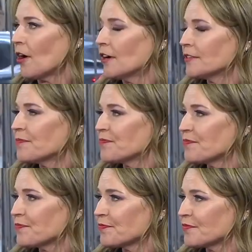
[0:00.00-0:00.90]

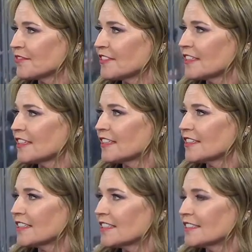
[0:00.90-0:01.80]

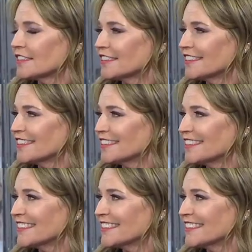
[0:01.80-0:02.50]
This person isn't speaking.